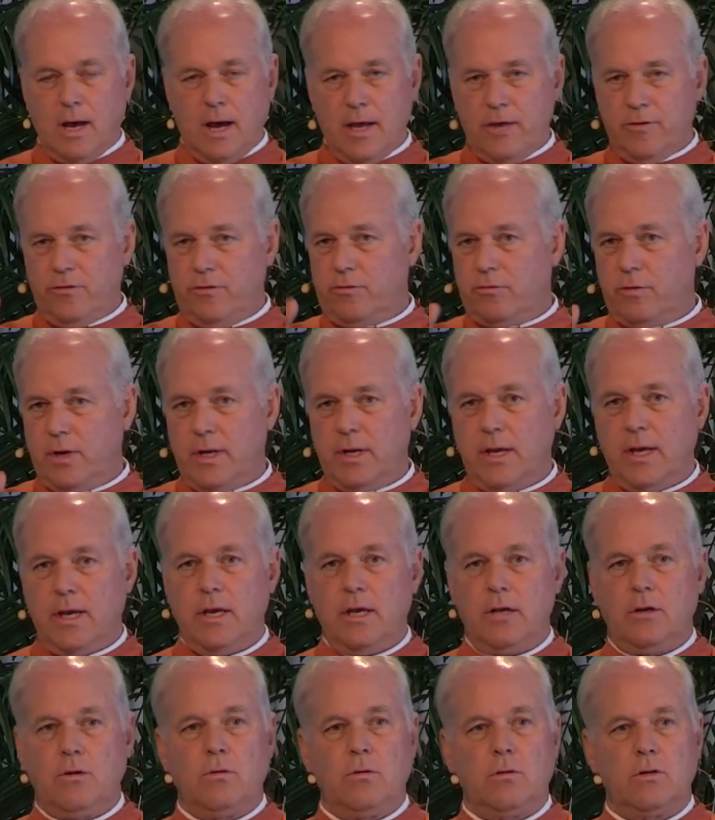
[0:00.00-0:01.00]
Eyes straight
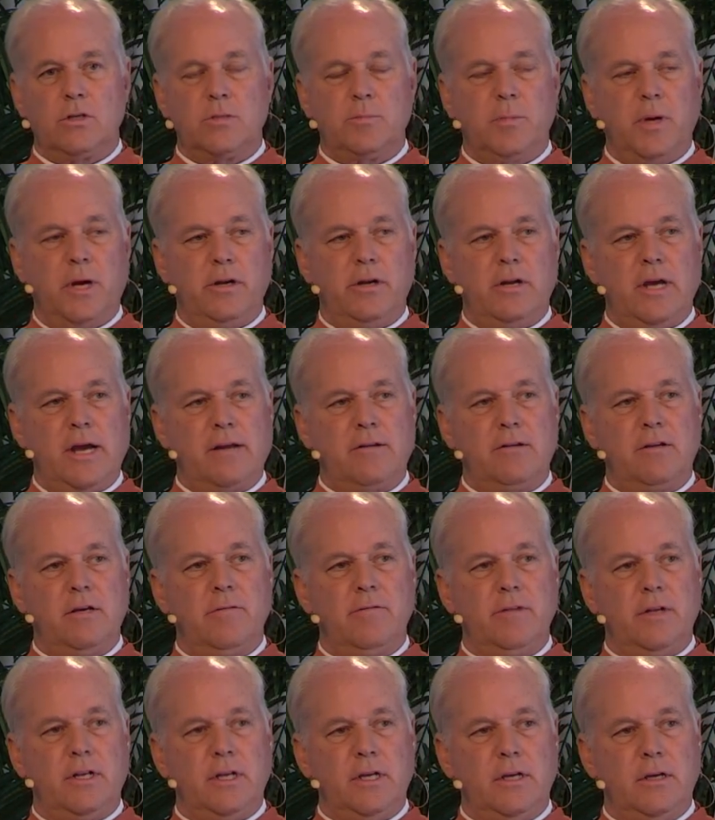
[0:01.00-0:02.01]
ahead correspond to
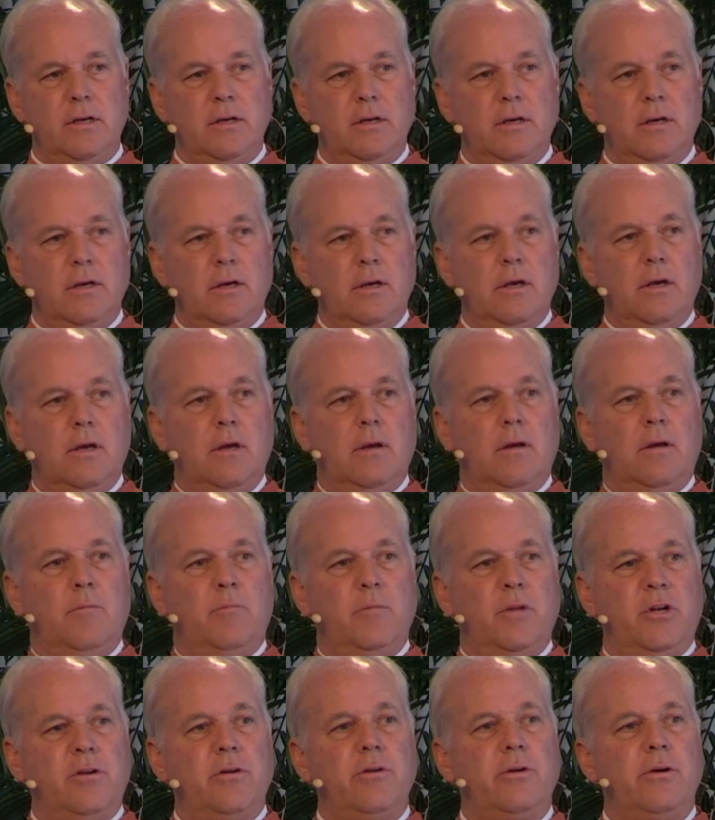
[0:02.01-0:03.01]
activity,
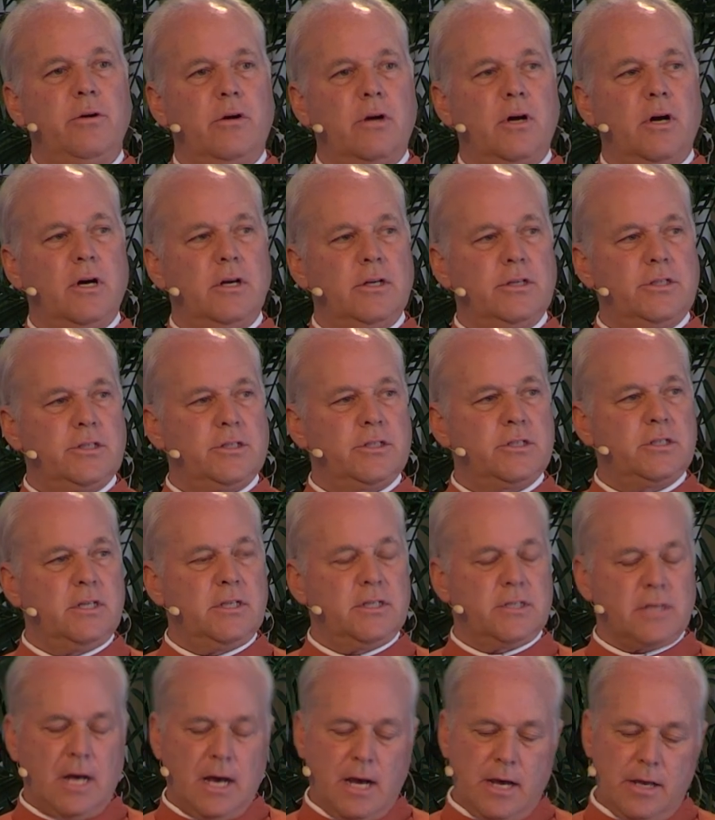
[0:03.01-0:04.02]
material
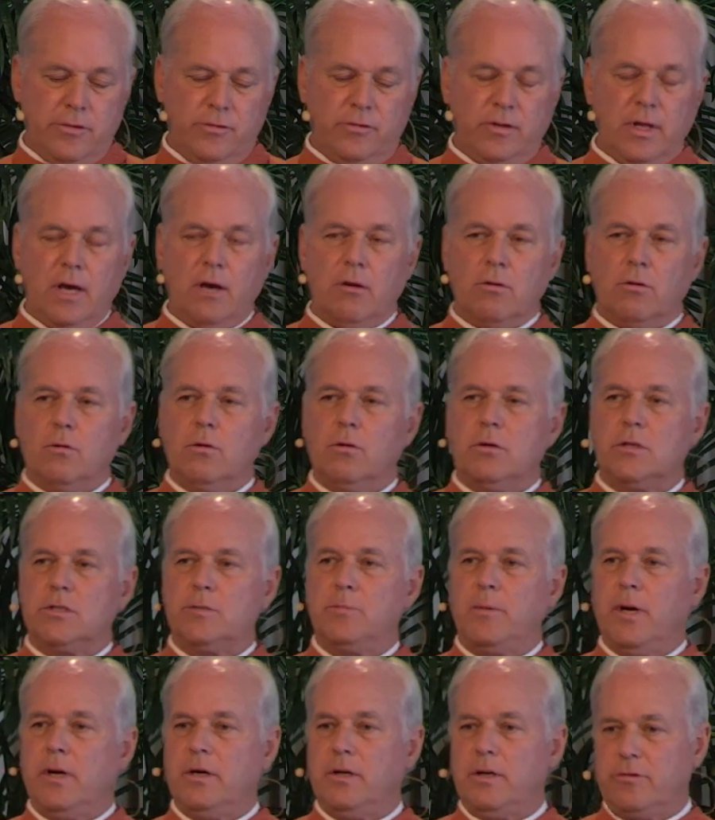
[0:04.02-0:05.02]
consciousness. Eyes down
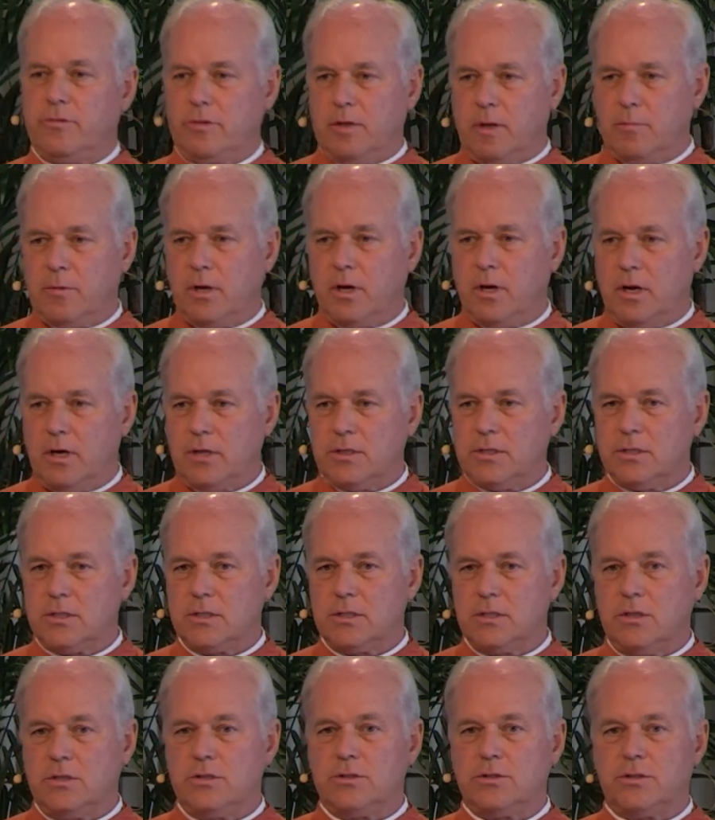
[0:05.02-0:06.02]
correspond to
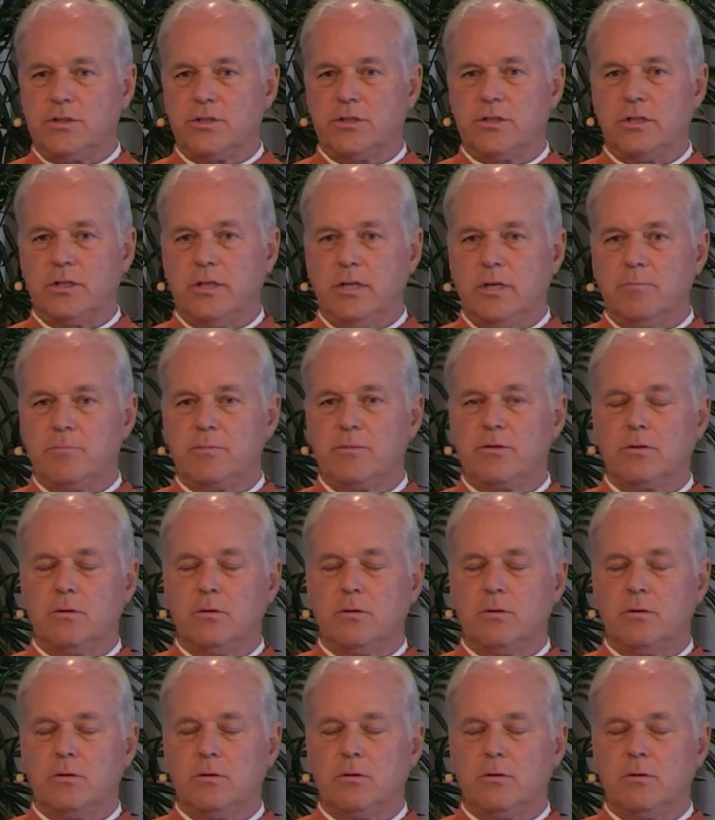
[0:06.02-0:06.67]
subconsciousness or sleep.